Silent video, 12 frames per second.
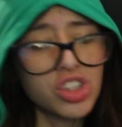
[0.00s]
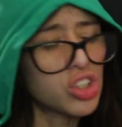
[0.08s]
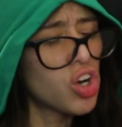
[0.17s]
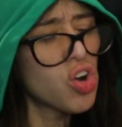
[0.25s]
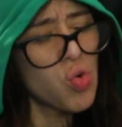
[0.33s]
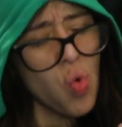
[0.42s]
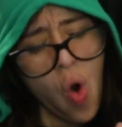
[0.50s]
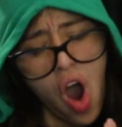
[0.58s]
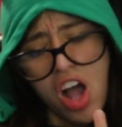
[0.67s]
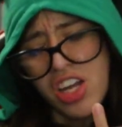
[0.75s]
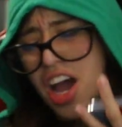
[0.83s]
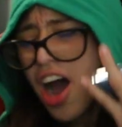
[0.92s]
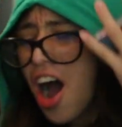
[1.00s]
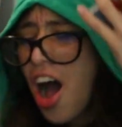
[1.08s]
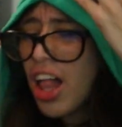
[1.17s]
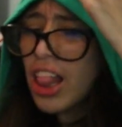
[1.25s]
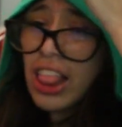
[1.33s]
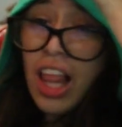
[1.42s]
don't want
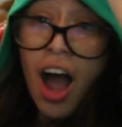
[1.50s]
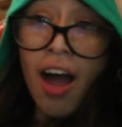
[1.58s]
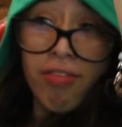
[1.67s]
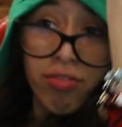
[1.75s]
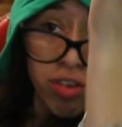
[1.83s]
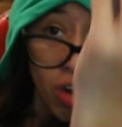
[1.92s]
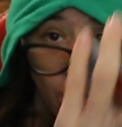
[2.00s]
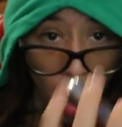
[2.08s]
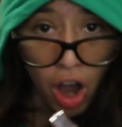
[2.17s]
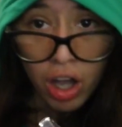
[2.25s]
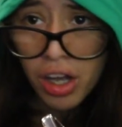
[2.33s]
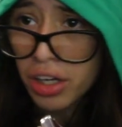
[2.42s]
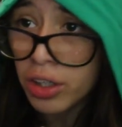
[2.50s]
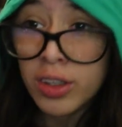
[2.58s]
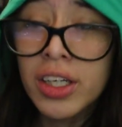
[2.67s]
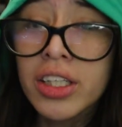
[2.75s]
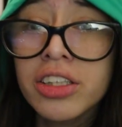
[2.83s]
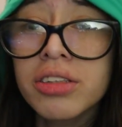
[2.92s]
a lot for
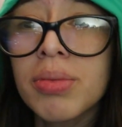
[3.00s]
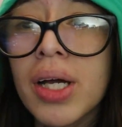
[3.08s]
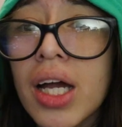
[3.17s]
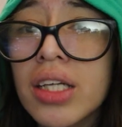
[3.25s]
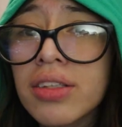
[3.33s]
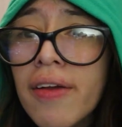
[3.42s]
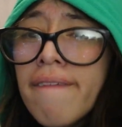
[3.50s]
Christmas.